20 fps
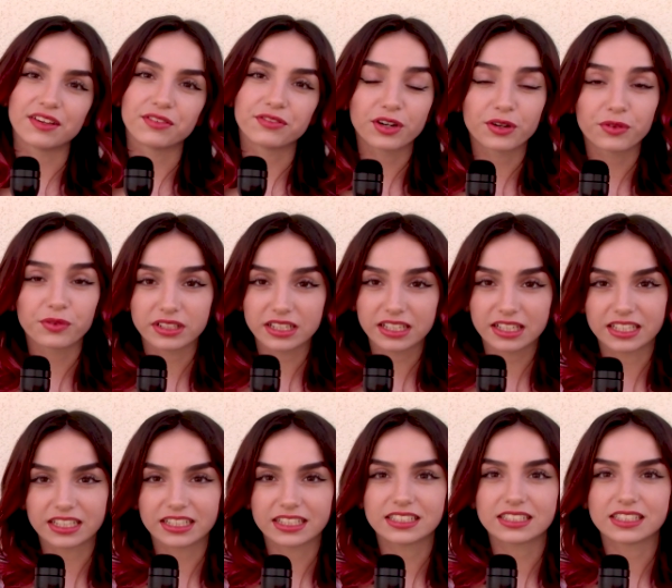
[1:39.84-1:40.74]
felt really
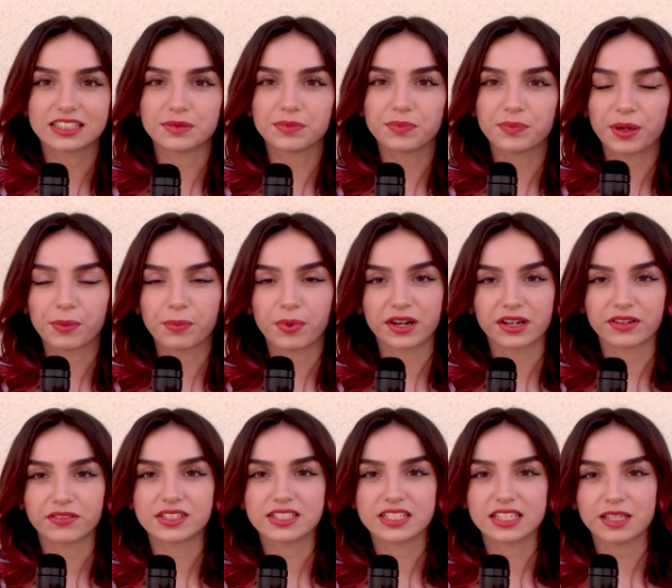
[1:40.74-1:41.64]
good to be a part
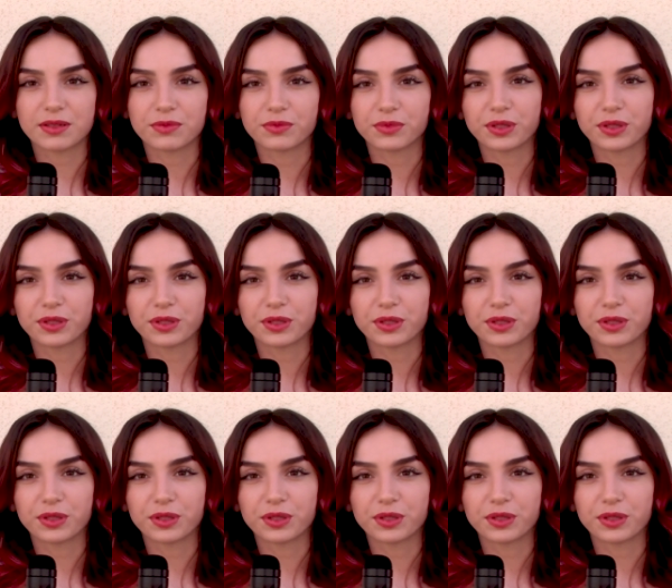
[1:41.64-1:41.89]
of a team.